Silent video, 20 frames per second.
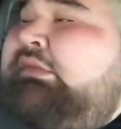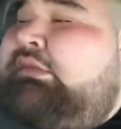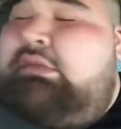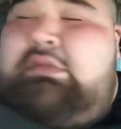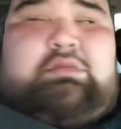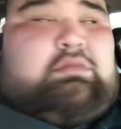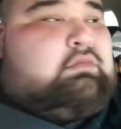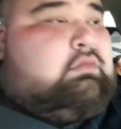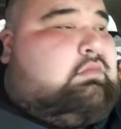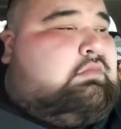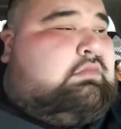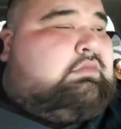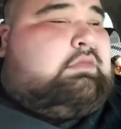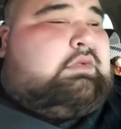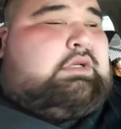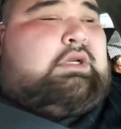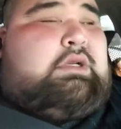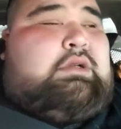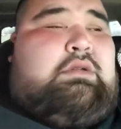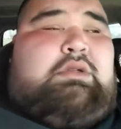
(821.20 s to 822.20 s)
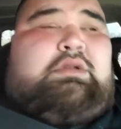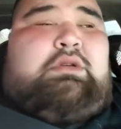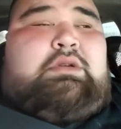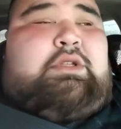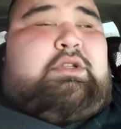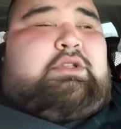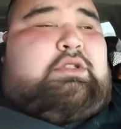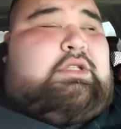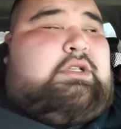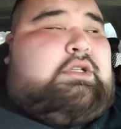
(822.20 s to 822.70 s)
Oh. I don't know.
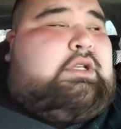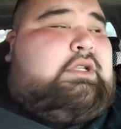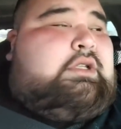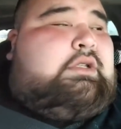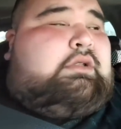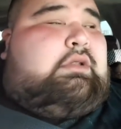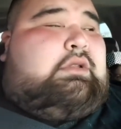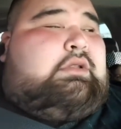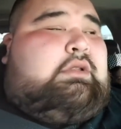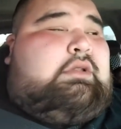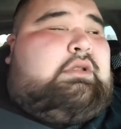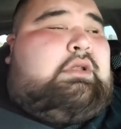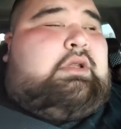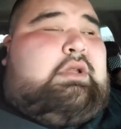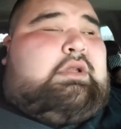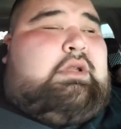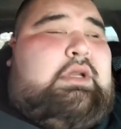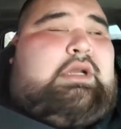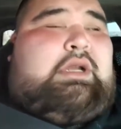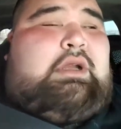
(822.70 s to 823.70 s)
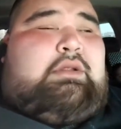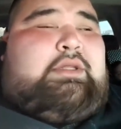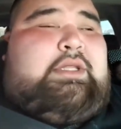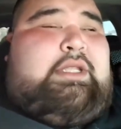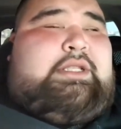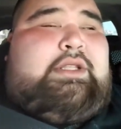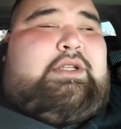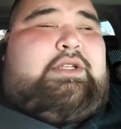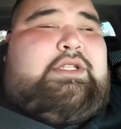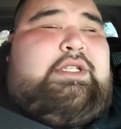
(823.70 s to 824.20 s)
You took it. I don't
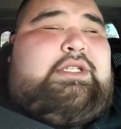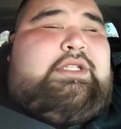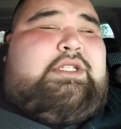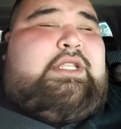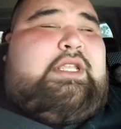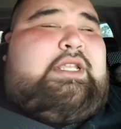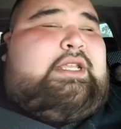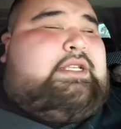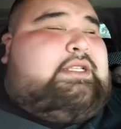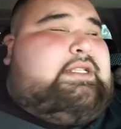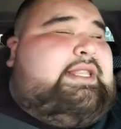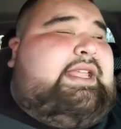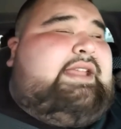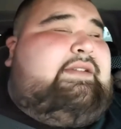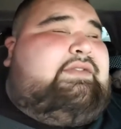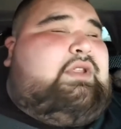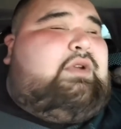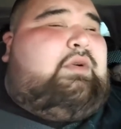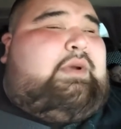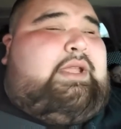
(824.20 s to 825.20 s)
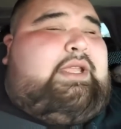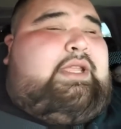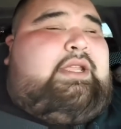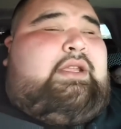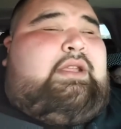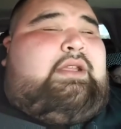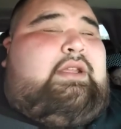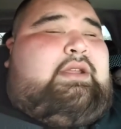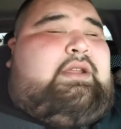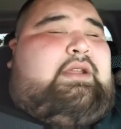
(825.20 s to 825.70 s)
think there's such thing as left away.
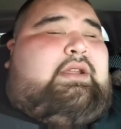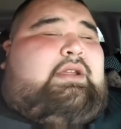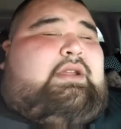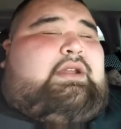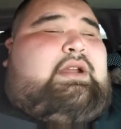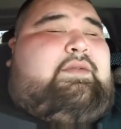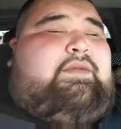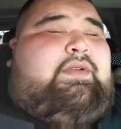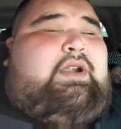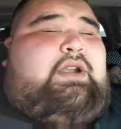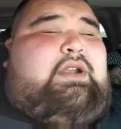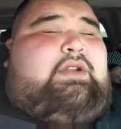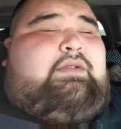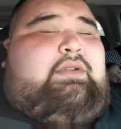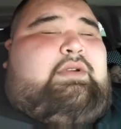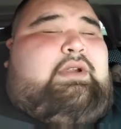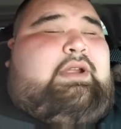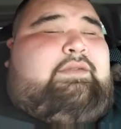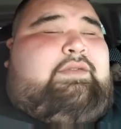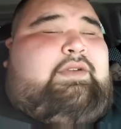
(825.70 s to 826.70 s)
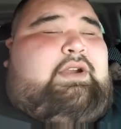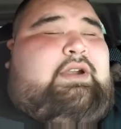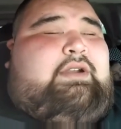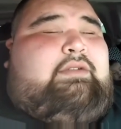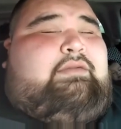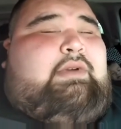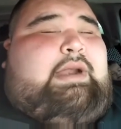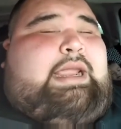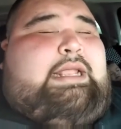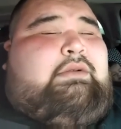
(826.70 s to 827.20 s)
I've heard of I've heard
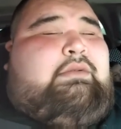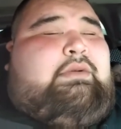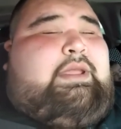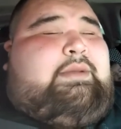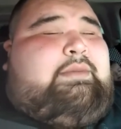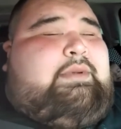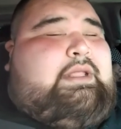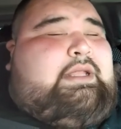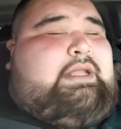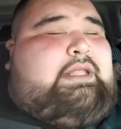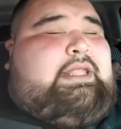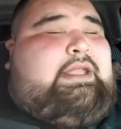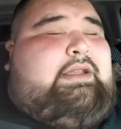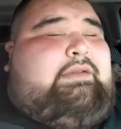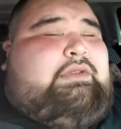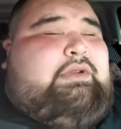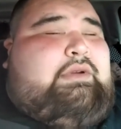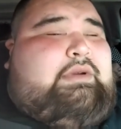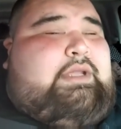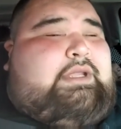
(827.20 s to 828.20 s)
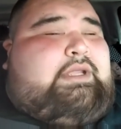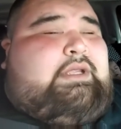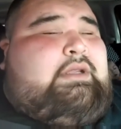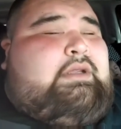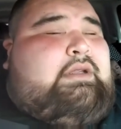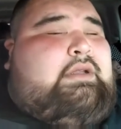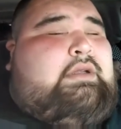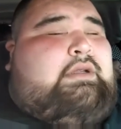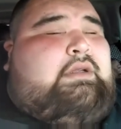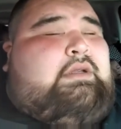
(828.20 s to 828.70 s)
of right away, but not left away.
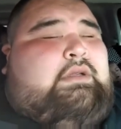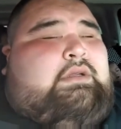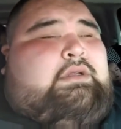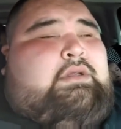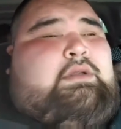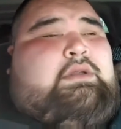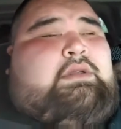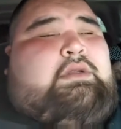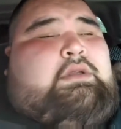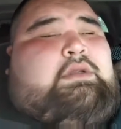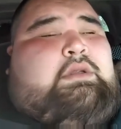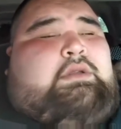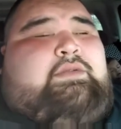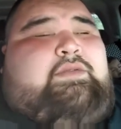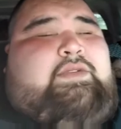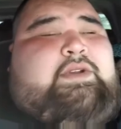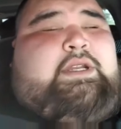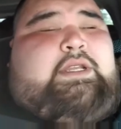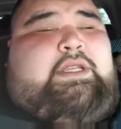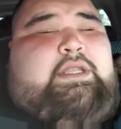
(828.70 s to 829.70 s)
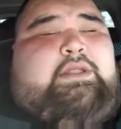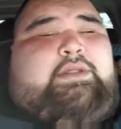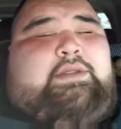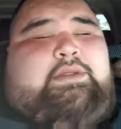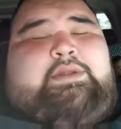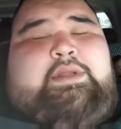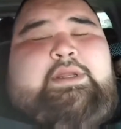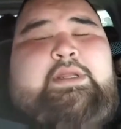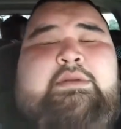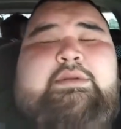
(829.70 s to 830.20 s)
Fuck it.
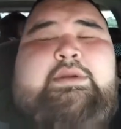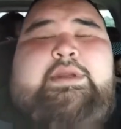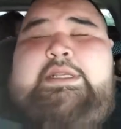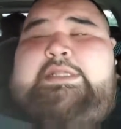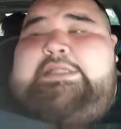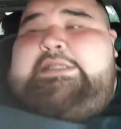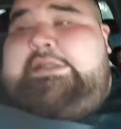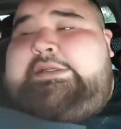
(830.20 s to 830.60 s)
Anyways,